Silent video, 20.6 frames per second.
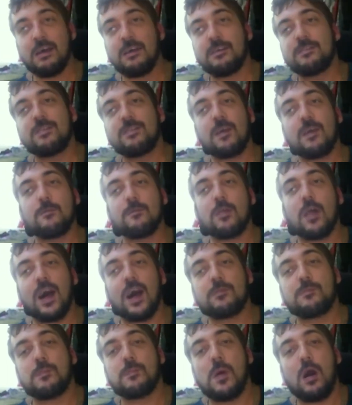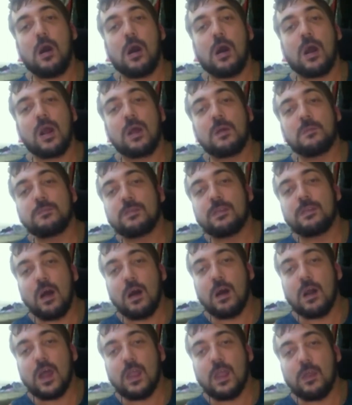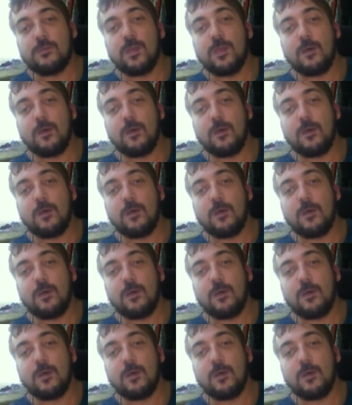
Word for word: stabilize my arms and all kind of stuff.